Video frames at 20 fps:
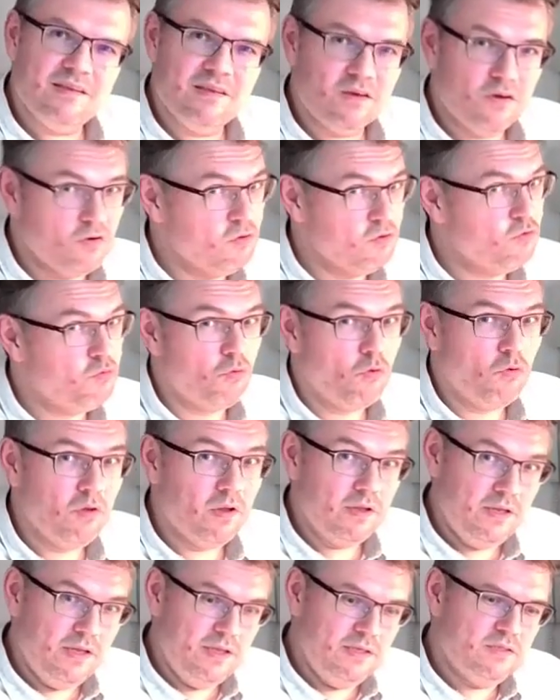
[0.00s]
the
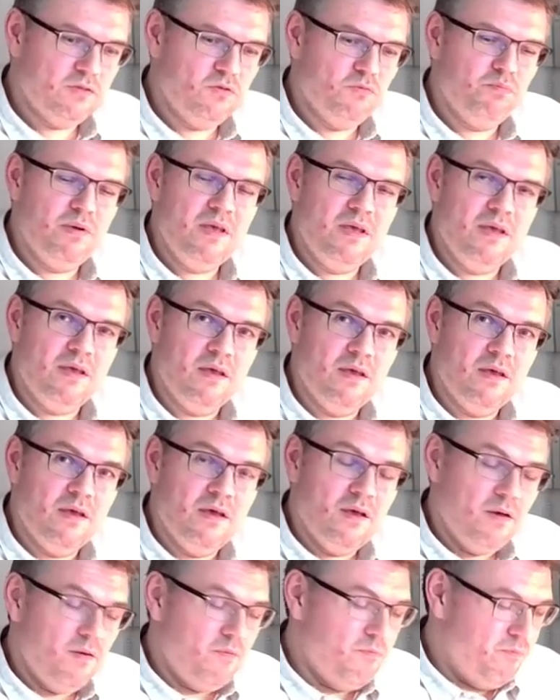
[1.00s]
controller needs to be.
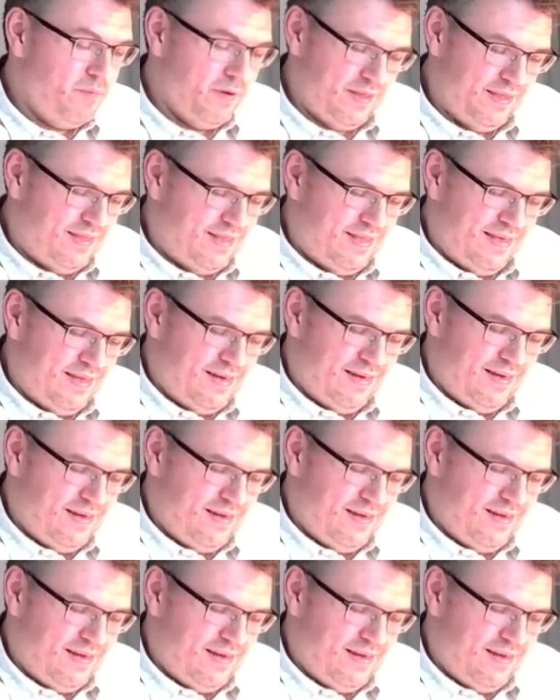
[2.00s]
But